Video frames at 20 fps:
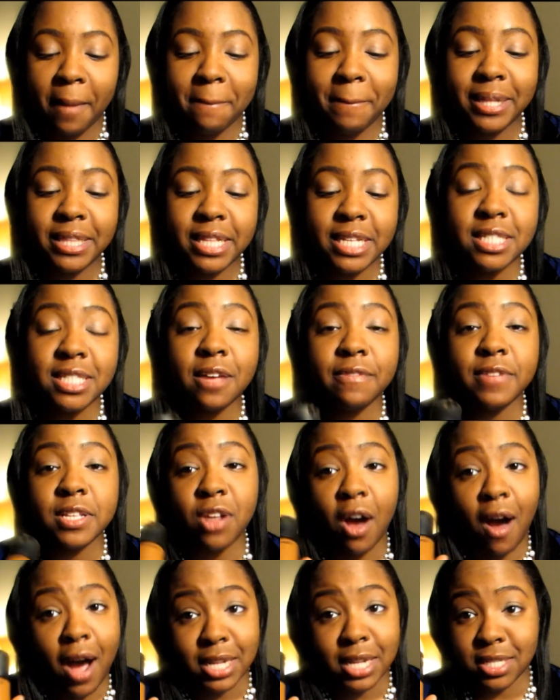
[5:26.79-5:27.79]
but this stuff
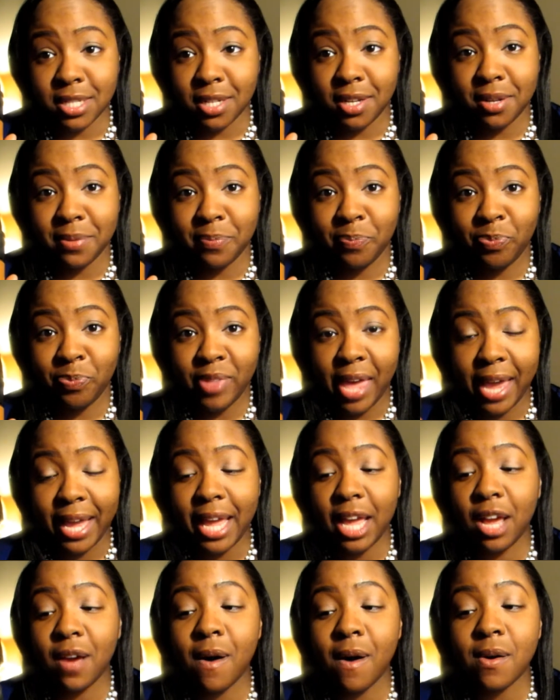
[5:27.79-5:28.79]
is awesome. Like,
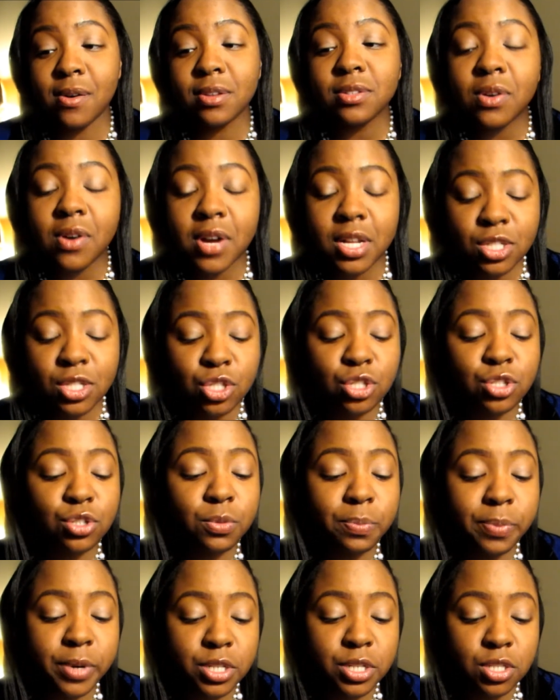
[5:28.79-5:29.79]
it goes on
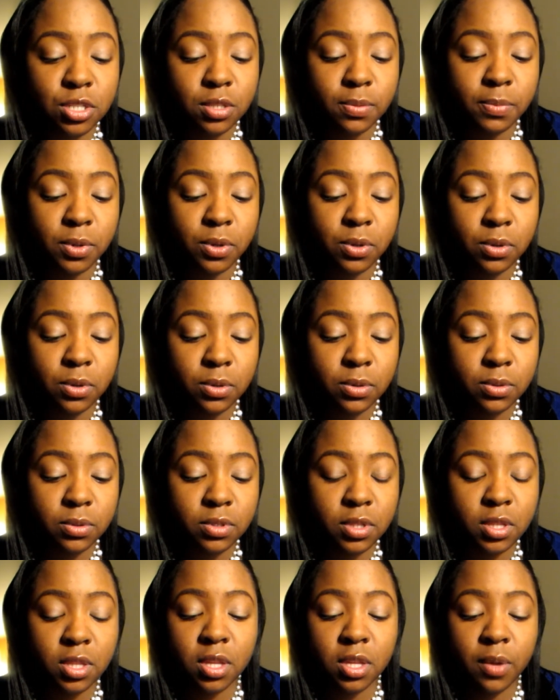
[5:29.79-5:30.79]
super
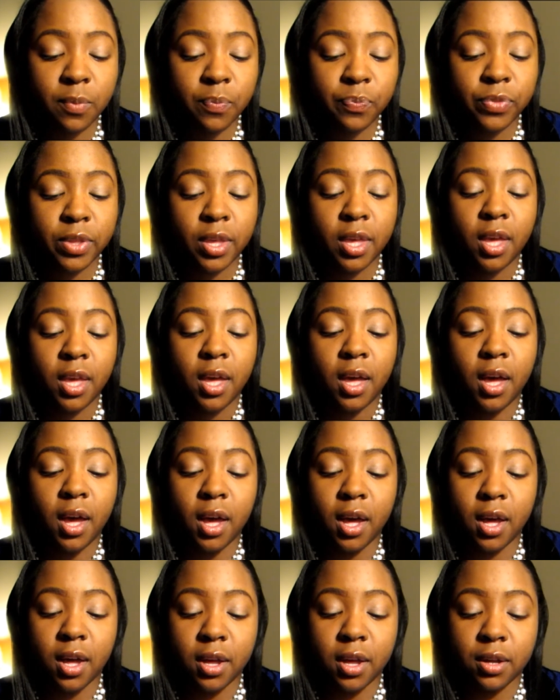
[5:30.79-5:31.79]
smooth,
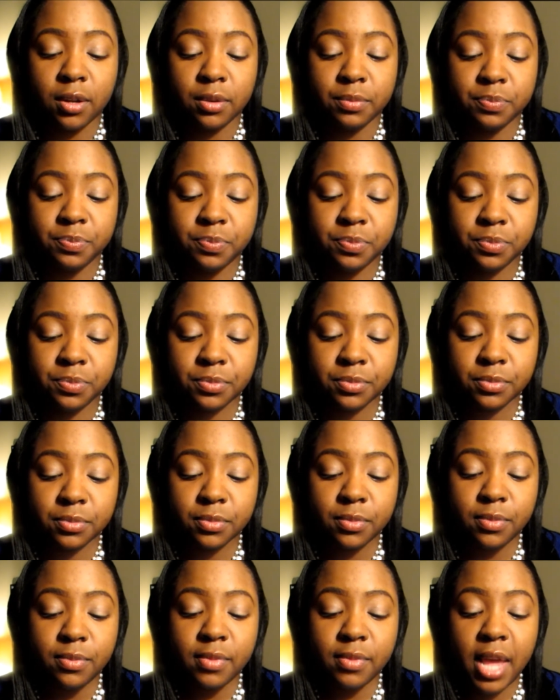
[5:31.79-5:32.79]
and
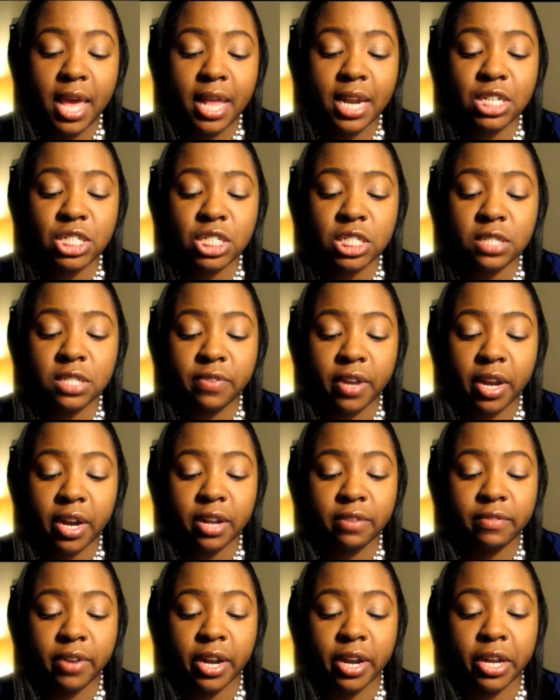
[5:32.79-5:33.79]
it's just
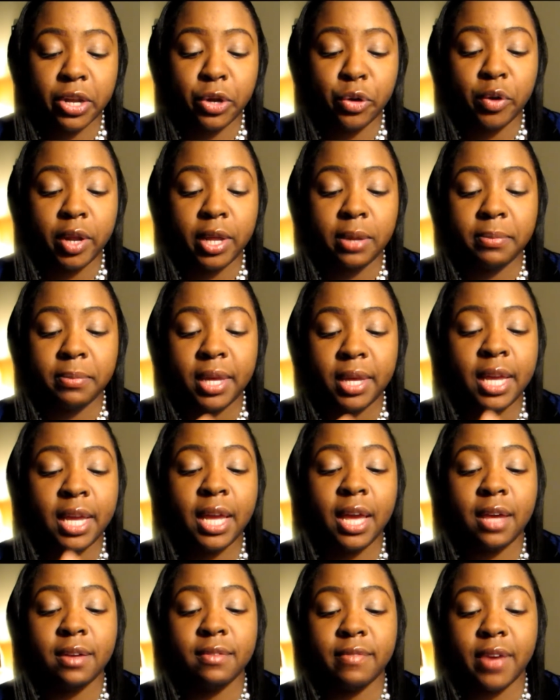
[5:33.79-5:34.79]
very, very
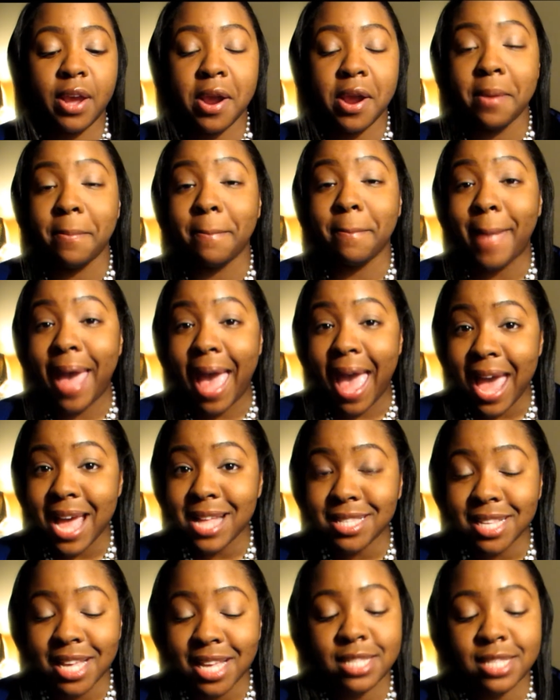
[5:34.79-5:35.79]
creamy and very
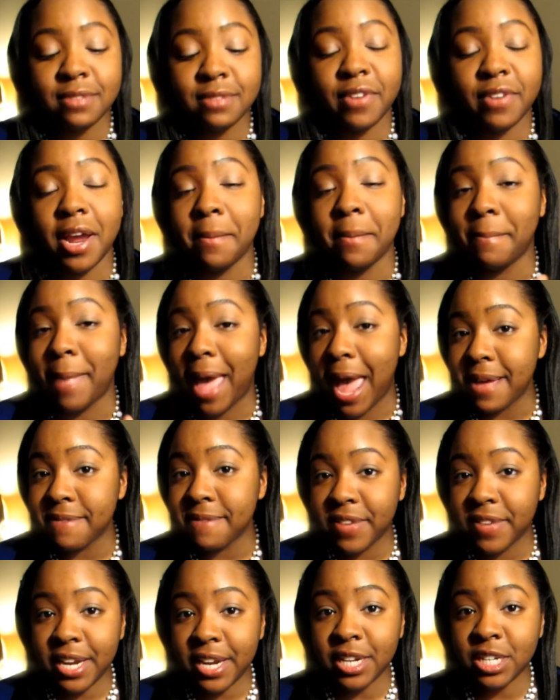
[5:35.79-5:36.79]
matte. It has a very
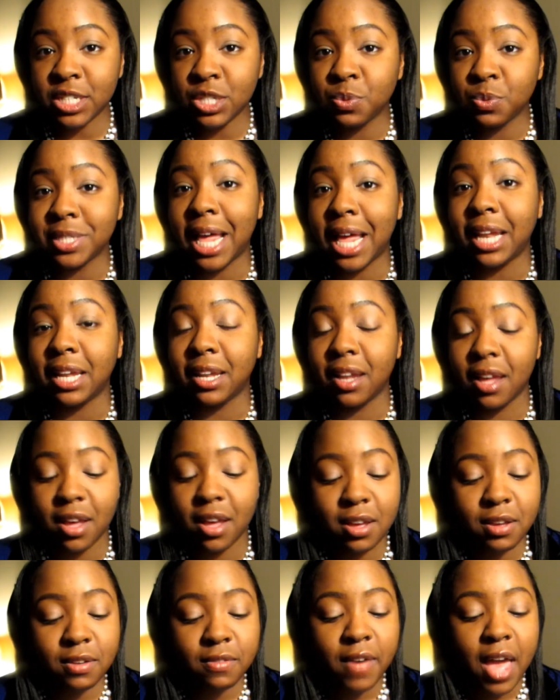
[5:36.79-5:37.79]
matte finish, which I
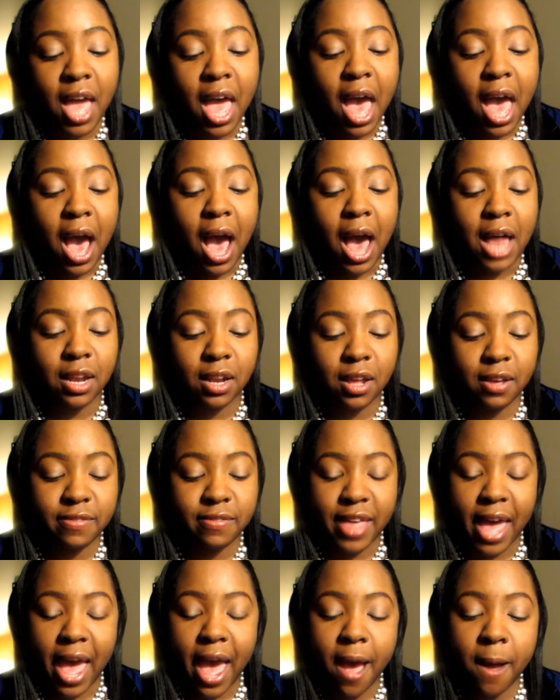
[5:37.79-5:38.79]
love
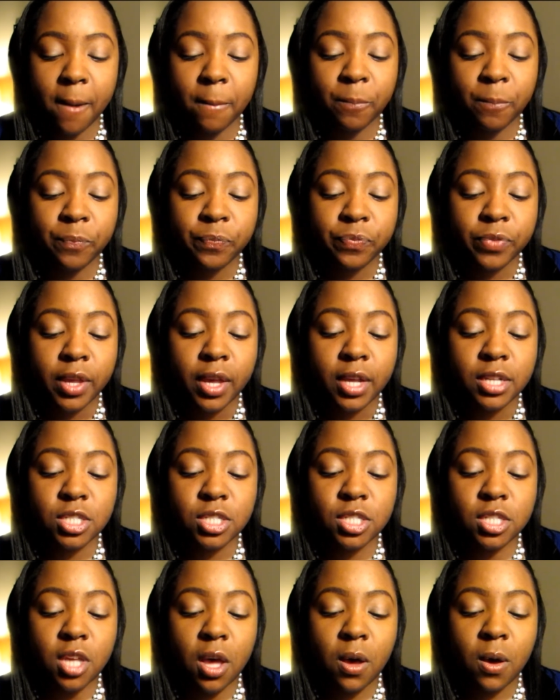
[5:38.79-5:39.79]
that.
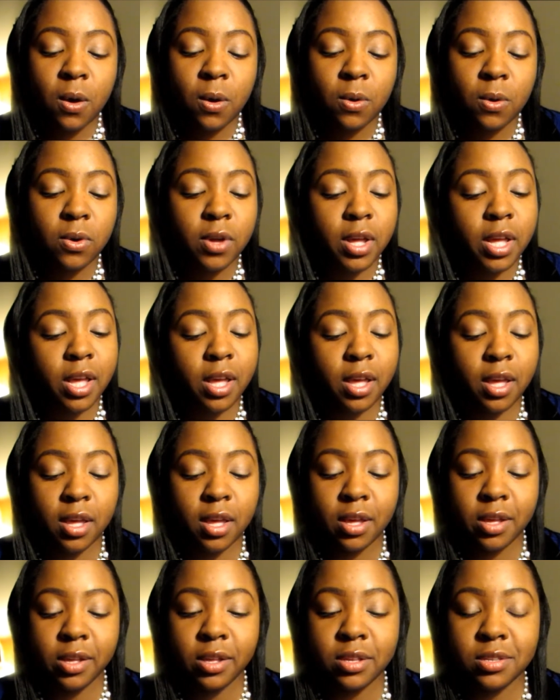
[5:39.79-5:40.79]
So
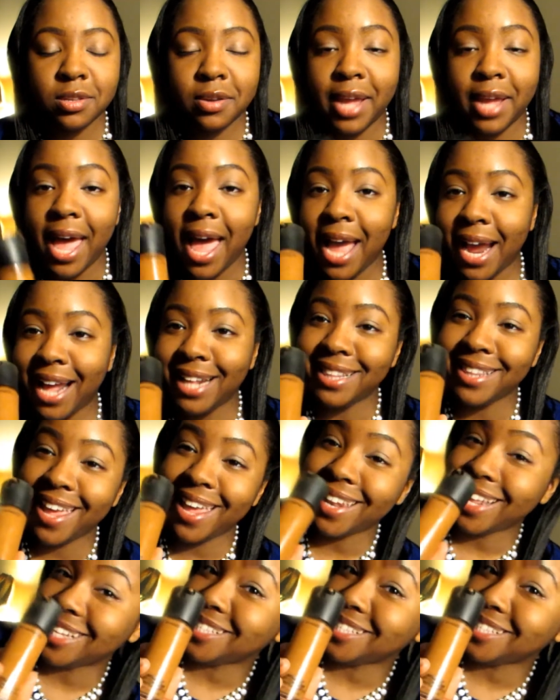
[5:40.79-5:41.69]
yeah, I got that.